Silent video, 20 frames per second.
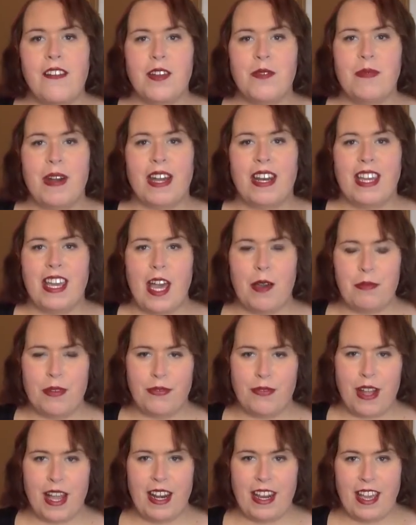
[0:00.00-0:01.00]
everybody. Happy
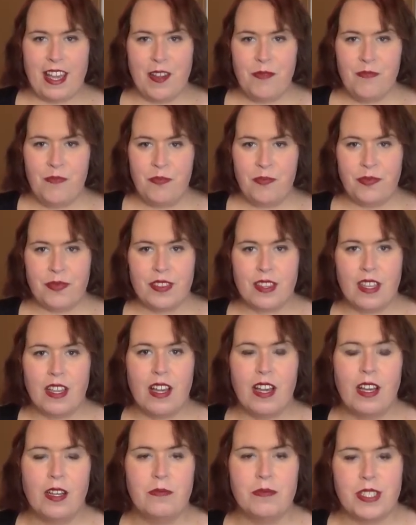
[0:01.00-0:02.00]
Friday.
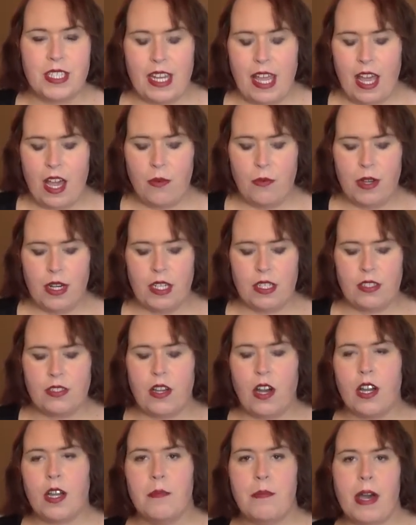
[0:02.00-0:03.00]
Um, today I wanted to
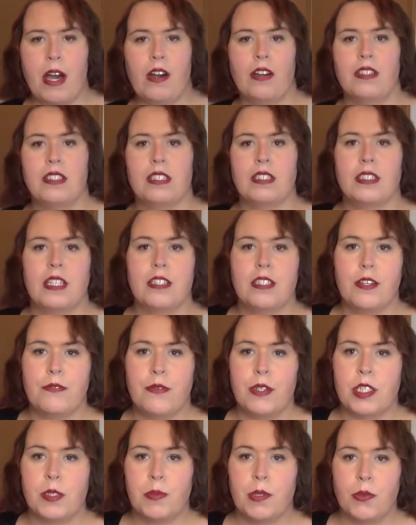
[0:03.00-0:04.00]
talk about the
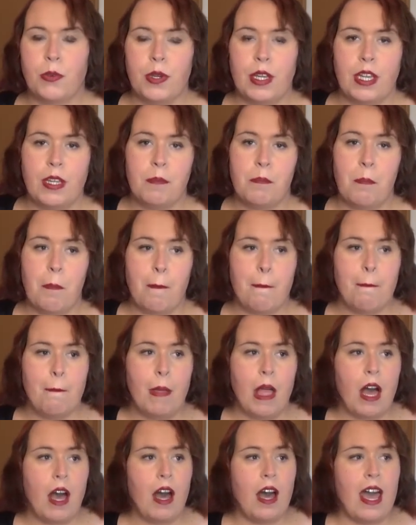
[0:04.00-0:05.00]
difference between
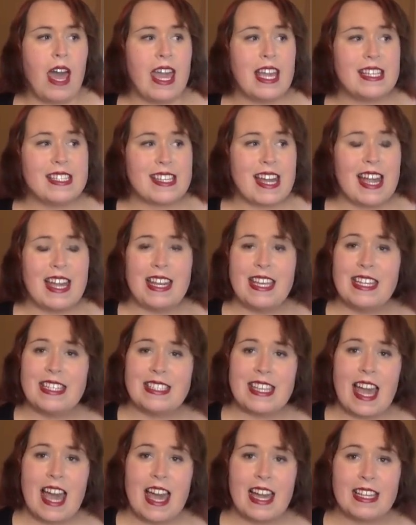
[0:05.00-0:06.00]
uh, anxiety
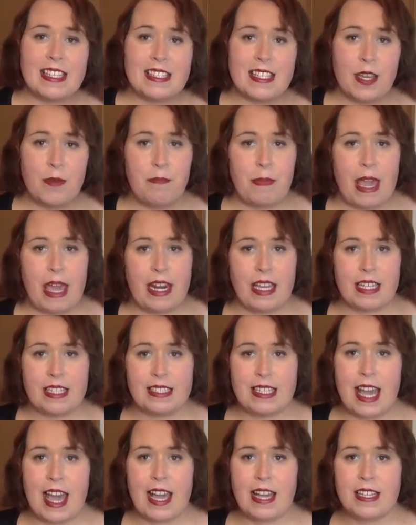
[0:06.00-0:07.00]
attacks and panic
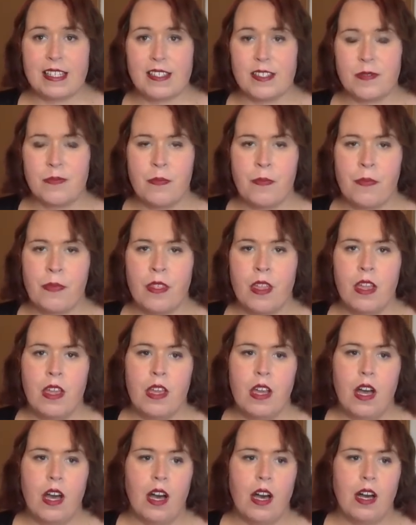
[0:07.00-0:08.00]
attacks.
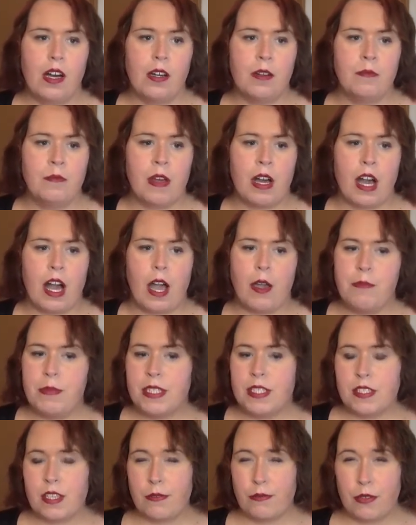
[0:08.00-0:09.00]
Um, I've
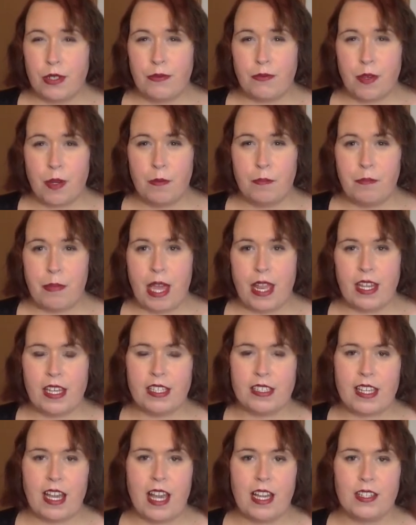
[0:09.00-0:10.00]
been suffering from panic
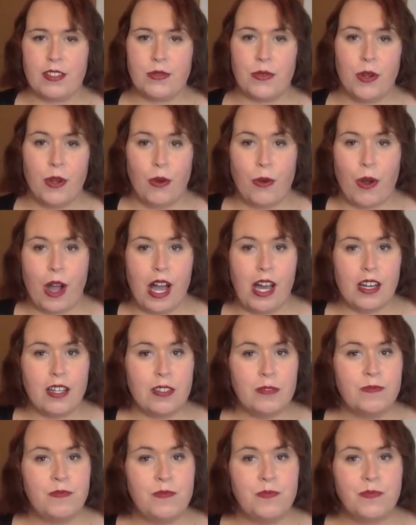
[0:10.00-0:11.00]
attacks for a
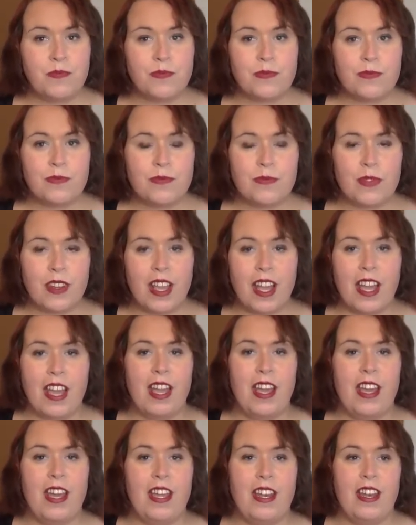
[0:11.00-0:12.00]
while,
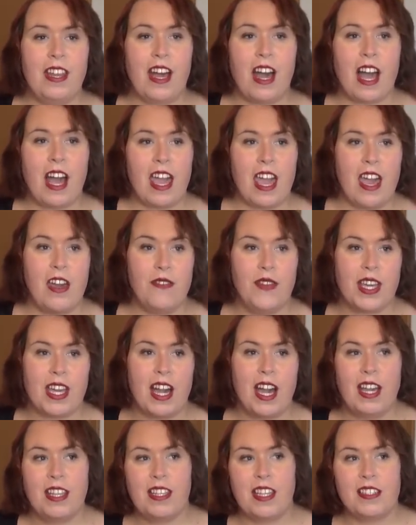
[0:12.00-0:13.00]
and I have the
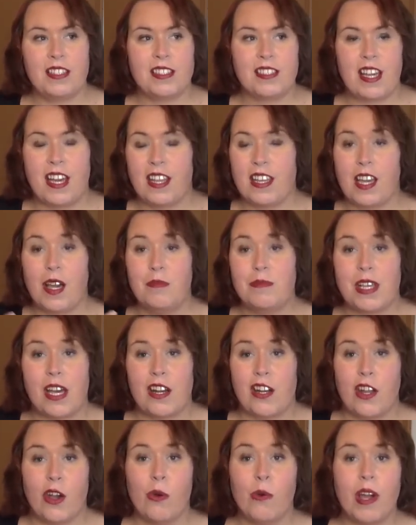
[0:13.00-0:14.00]
kind that just kind of comes out
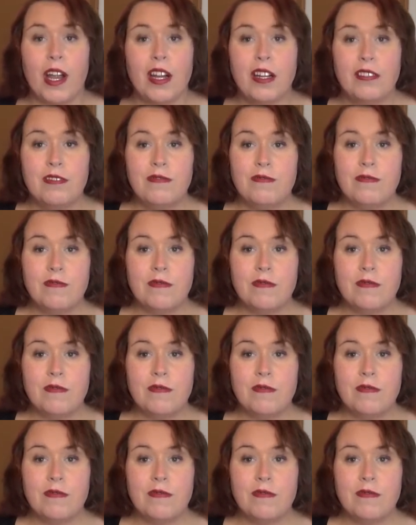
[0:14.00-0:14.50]
of nowhere.